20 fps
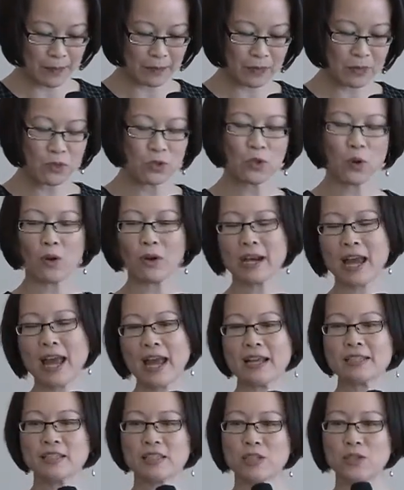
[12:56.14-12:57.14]
Nor
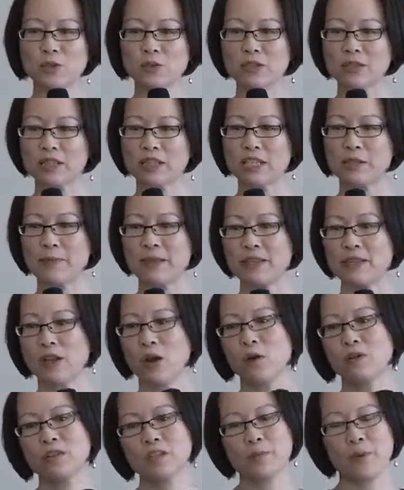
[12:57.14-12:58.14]
has the Youth League been the
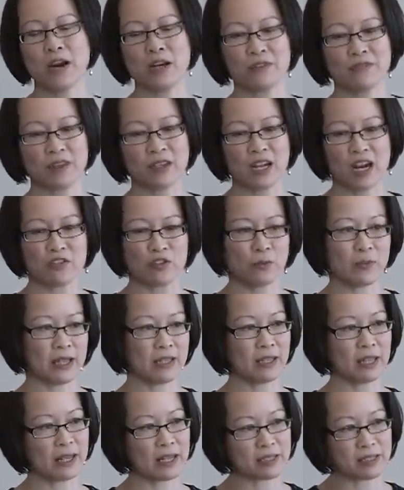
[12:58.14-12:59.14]
only part of the government
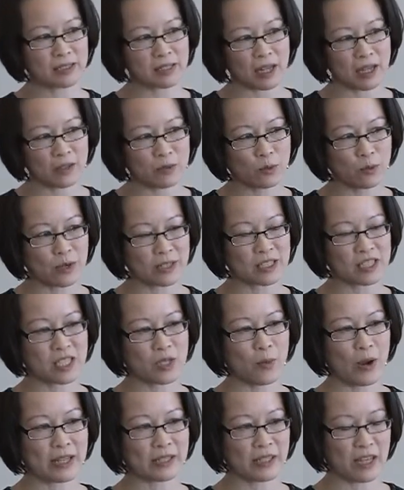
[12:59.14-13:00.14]
that has done what
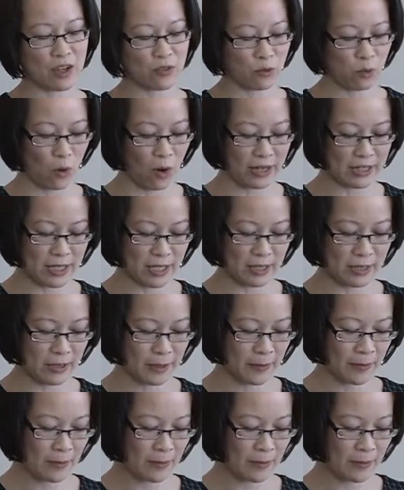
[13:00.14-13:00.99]
CYDF wanted.